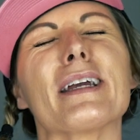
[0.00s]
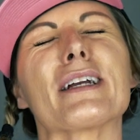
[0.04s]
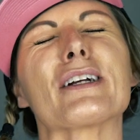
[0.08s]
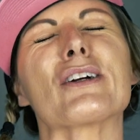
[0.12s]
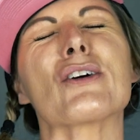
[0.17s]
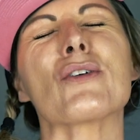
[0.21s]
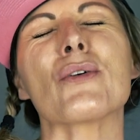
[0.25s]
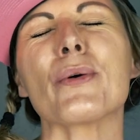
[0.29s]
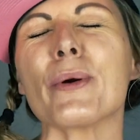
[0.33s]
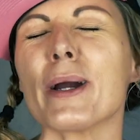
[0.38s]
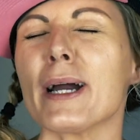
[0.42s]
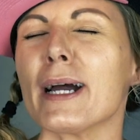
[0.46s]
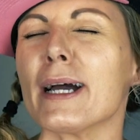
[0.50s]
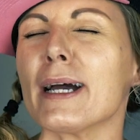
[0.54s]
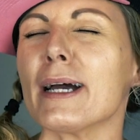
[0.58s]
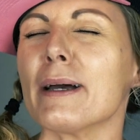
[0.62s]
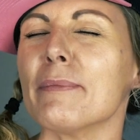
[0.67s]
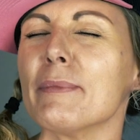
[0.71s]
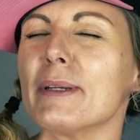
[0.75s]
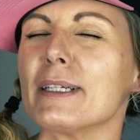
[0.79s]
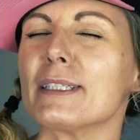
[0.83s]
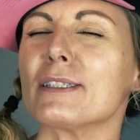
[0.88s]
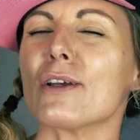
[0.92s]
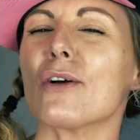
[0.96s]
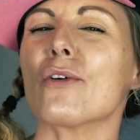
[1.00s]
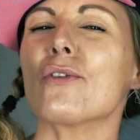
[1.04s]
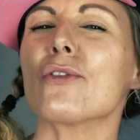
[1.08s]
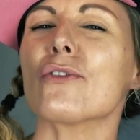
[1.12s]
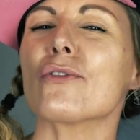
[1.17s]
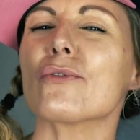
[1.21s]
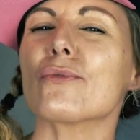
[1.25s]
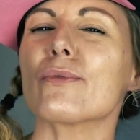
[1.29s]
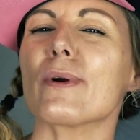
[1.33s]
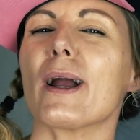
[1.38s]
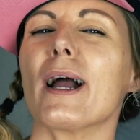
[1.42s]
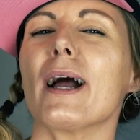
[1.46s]
And crime is on
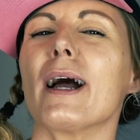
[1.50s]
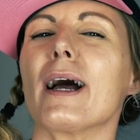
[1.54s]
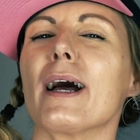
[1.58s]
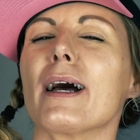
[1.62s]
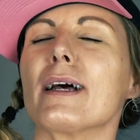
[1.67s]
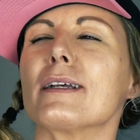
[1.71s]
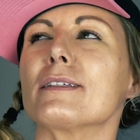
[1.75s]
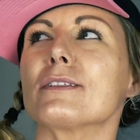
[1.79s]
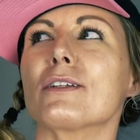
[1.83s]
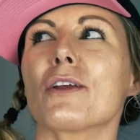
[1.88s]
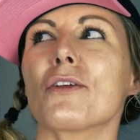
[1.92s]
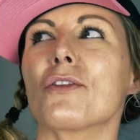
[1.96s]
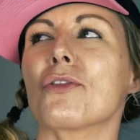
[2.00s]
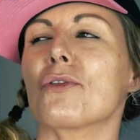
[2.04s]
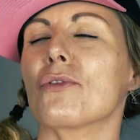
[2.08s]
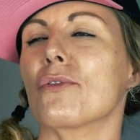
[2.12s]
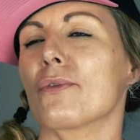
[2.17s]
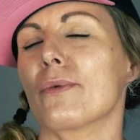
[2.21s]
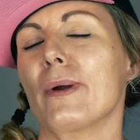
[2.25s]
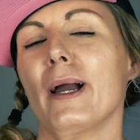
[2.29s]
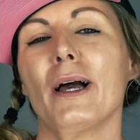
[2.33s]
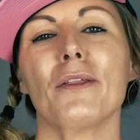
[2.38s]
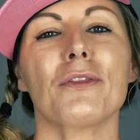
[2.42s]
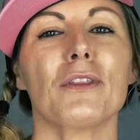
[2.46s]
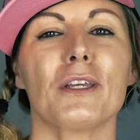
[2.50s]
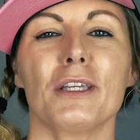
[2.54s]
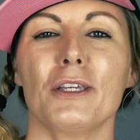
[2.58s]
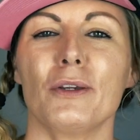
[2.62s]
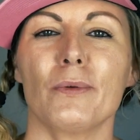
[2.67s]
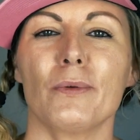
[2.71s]
the rise throughout the